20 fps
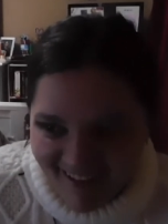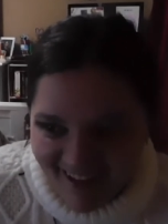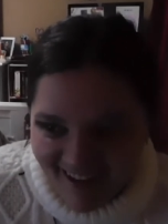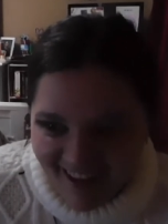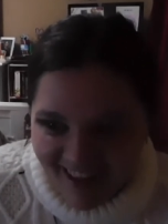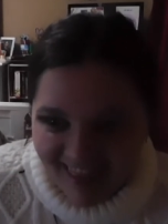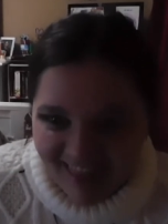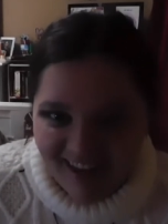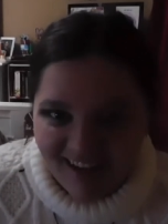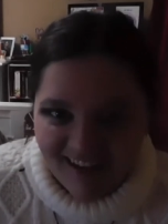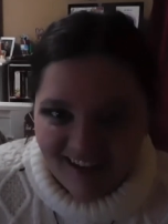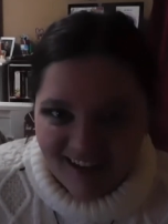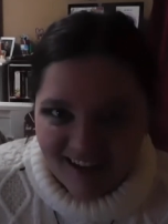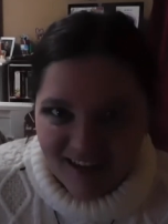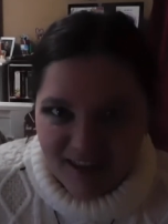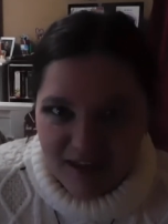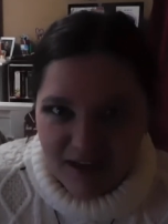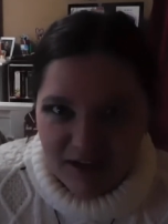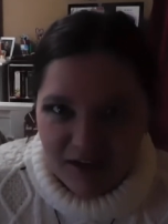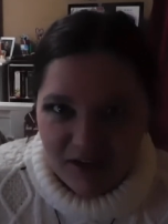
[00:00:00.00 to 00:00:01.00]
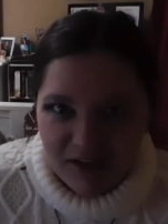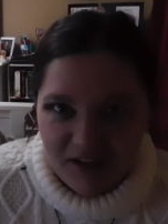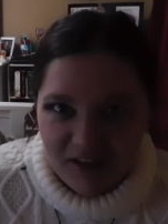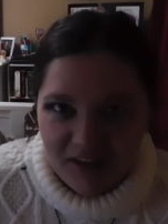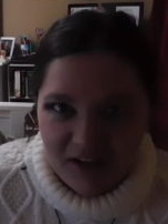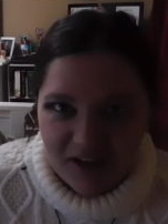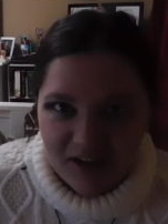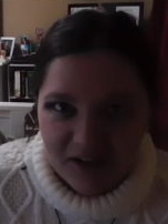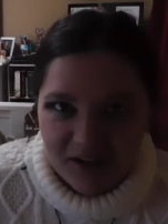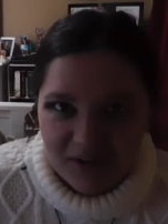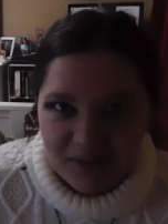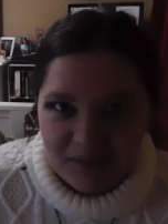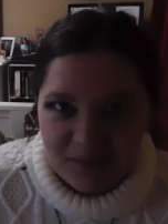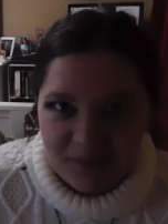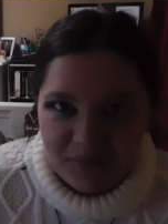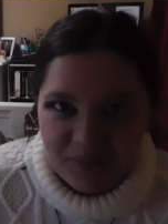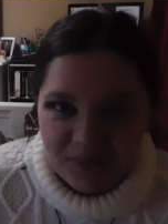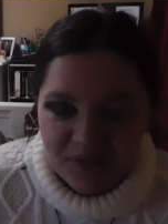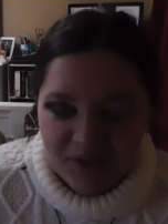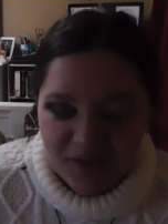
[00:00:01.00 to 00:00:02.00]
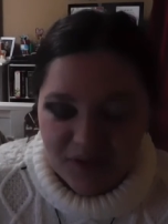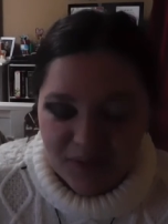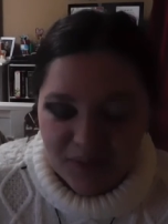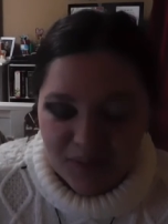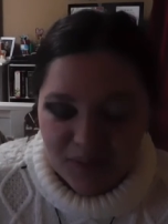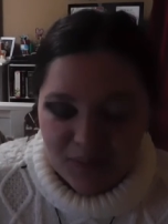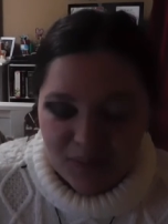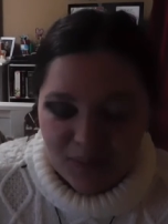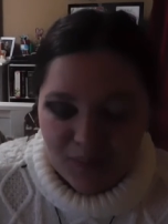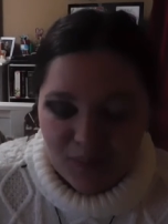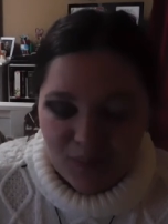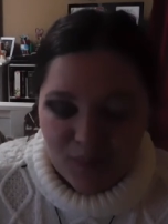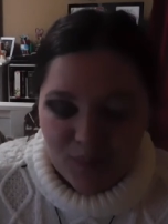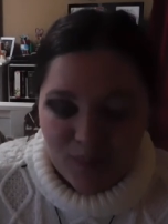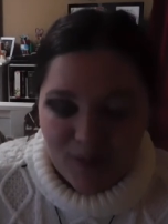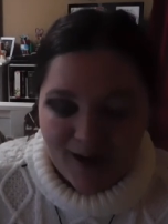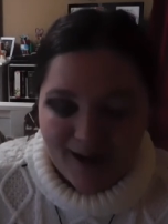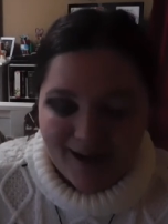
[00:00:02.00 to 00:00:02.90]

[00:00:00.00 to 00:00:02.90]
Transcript: like I said earlier, when